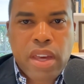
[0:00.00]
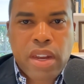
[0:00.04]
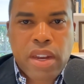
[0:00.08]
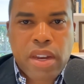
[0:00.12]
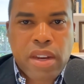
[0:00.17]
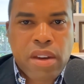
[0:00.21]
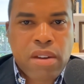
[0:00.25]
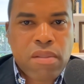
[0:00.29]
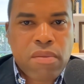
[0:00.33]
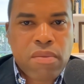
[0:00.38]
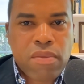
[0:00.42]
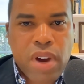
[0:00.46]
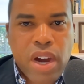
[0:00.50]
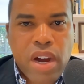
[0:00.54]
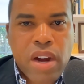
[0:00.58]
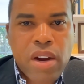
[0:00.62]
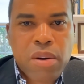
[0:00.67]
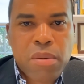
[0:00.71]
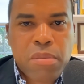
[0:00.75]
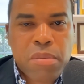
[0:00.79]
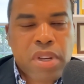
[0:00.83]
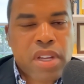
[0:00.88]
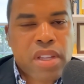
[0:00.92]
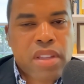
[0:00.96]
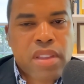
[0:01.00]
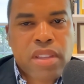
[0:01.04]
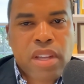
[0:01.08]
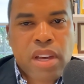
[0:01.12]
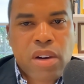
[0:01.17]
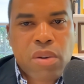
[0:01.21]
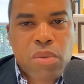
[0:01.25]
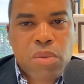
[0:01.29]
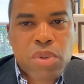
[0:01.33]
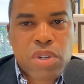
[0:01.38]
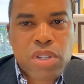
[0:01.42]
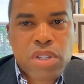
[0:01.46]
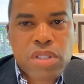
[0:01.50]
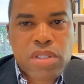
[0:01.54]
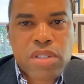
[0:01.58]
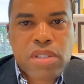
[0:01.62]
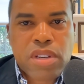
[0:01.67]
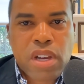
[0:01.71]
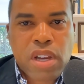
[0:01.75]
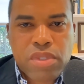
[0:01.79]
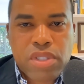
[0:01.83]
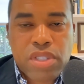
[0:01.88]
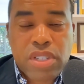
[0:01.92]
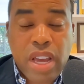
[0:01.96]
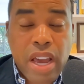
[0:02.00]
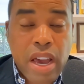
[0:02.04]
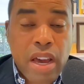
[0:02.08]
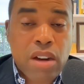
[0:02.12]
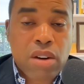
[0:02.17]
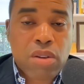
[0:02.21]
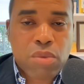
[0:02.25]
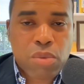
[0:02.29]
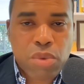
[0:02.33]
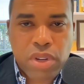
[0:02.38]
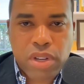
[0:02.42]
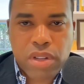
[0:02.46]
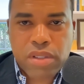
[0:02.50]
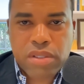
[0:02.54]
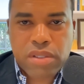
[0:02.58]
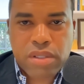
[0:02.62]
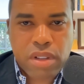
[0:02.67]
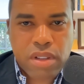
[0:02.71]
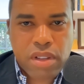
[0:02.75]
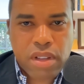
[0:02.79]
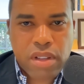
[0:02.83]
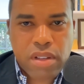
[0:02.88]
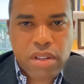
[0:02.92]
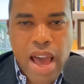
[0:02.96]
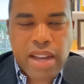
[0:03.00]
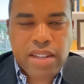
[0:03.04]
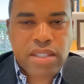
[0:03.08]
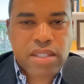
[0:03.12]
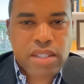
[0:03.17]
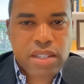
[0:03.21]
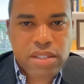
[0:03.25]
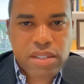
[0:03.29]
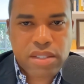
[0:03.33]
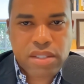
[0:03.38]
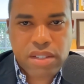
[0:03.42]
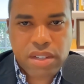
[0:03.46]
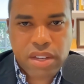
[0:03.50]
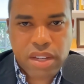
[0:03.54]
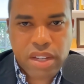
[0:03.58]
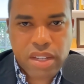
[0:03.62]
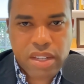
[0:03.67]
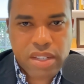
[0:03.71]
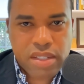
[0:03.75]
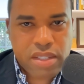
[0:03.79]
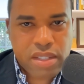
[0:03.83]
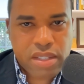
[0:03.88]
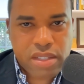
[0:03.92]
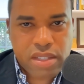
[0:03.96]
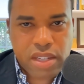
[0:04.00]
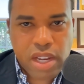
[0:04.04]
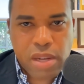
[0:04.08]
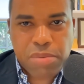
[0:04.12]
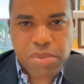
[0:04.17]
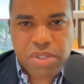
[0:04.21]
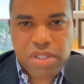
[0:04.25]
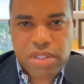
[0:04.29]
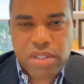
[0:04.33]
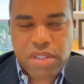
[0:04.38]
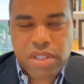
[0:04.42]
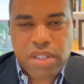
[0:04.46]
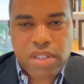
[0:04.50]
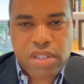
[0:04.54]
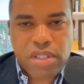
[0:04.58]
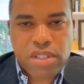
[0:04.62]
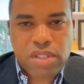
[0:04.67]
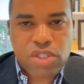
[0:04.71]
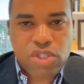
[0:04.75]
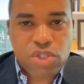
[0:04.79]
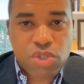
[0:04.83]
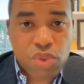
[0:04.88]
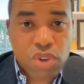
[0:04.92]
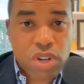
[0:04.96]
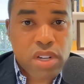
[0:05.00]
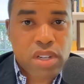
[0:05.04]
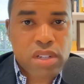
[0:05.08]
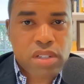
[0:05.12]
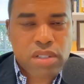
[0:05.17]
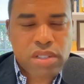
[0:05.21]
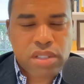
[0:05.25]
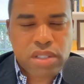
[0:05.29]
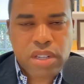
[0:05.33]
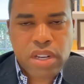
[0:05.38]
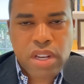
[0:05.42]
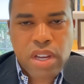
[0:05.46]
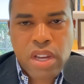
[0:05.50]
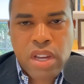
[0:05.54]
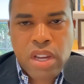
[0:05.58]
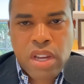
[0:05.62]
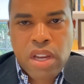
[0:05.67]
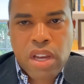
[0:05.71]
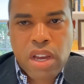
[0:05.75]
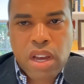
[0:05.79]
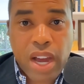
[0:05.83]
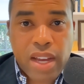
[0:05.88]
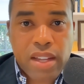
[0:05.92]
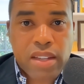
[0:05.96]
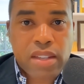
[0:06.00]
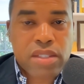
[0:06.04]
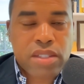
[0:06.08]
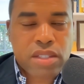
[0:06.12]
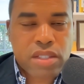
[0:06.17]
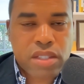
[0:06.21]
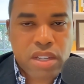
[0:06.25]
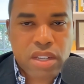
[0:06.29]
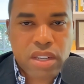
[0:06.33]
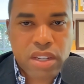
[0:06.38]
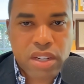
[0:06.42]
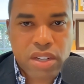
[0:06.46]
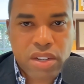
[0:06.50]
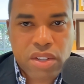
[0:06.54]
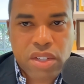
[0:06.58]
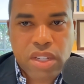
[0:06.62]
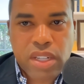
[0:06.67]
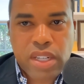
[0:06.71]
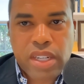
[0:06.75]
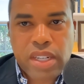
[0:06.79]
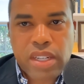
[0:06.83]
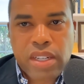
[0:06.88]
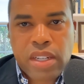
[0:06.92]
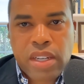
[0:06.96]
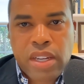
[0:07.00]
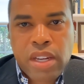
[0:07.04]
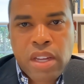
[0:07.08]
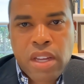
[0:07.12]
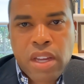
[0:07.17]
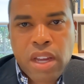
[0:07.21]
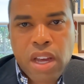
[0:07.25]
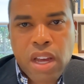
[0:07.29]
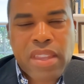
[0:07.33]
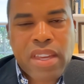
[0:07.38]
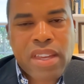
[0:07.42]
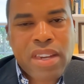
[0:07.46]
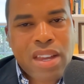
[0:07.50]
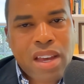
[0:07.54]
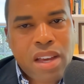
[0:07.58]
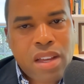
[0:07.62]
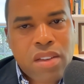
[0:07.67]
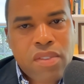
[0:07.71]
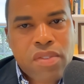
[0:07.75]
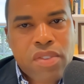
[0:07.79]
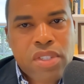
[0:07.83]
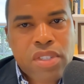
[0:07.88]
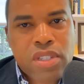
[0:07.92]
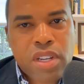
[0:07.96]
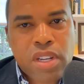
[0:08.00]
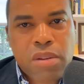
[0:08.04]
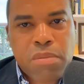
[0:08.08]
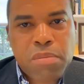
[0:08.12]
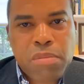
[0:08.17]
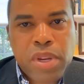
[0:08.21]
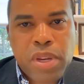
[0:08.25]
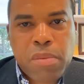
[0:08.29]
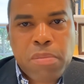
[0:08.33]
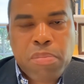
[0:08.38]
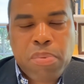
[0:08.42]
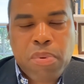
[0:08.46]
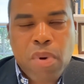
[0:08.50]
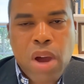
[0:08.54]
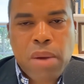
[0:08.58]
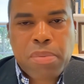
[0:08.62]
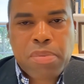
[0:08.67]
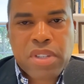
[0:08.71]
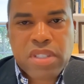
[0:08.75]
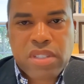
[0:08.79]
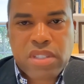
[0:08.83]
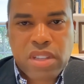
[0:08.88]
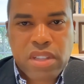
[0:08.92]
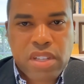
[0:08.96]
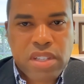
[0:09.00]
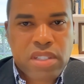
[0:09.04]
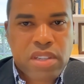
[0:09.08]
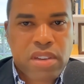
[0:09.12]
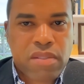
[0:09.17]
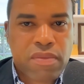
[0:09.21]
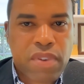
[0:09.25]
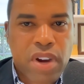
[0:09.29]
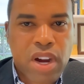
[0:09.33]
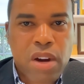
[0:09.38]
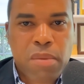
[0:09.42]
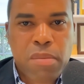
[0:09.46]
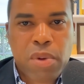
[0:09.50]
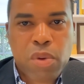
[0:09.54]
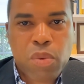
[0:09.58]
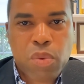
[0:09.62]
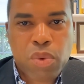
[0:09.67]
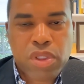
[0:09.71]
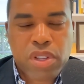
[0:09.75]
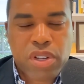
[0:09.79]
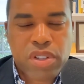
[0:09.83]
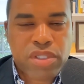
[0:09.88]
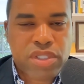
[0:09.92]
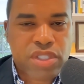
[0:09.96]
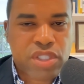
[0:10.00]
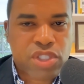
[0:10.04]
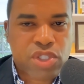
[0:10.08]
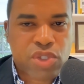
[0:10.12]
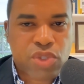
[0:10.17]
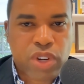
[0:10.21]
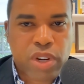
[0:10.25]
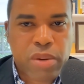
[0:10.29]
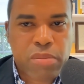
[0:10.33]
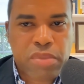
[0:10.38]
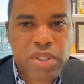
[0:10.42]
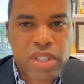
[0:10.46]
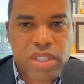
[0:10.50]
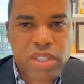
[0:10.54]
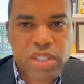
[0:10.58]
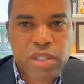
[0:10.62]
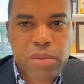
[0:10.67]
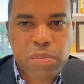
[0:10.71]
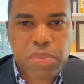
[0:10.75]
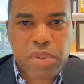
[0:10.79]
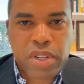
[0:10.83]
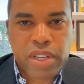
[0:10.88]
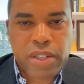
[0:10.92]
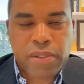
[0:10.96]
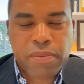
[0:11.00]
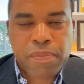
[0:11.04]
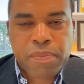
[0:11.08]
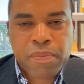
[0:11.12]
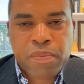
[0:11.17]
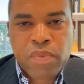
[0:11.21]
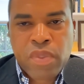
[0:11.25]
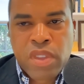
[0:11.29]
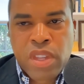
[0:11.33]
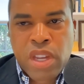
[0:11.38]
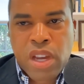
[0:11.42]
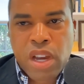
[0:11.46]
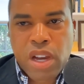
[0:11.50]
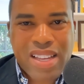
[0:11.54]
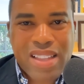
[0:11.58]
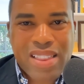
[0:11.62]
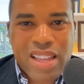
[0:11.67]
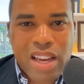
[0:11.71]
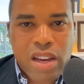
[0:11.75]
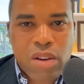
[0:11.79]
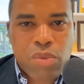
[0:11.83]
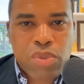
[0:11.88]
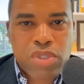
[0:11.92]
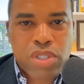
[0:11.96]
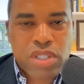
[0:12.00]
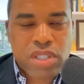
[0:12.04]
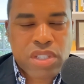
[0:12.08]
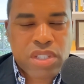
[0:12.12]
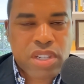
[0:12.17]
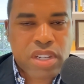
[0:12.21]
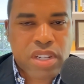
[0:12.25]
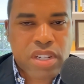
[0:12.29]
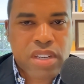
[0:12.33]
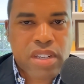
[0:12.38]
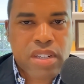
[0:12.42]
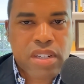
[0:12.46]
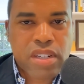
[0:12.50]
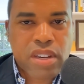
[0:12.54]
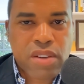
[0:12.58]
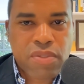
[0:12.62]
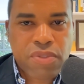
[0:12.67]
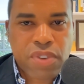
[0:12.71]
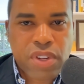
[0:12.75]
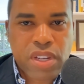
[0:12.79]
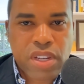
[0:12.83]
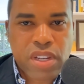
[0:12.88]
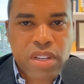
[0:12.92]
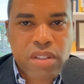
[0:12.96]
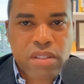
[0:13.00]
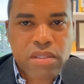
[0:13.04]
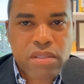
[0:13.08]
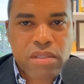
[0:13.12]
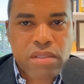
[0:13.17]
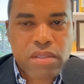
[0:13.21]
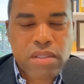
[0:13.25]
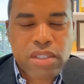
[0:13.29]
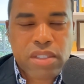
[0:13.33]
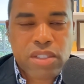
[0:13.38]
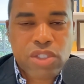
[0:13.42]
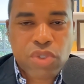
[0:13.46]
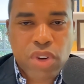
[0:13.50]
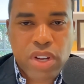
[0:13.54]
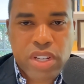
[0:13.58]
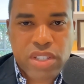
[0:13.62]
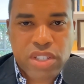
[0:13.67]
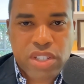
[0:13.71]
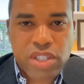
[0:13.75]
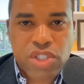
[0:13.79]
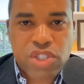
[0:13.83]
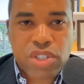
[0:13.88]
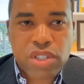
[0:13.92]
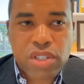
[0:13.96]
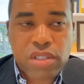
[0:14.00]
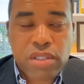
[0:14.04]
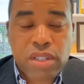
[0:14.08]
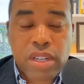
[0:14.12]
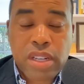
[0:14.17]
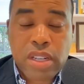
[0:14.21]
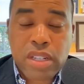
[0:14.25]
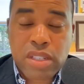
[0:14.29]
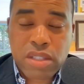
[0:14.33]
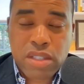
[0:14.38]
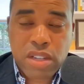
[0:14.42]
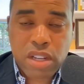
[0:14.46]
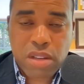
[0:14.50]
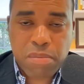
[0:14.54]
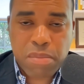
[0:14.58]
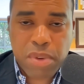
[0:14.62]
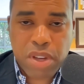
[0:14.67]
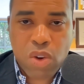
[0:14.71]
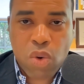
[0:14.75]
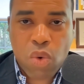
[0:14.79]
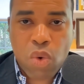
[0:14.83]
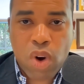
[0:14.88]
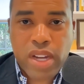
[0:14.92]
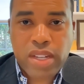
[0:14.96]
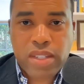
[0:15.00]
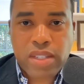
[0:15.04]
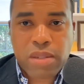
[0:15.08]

in an environment that was scattered with access to illicit substances, drugs, violence, clearly. And then all of a sudden being propped into this environment where there's extreme discipline. I think that was a significant transition, and it took me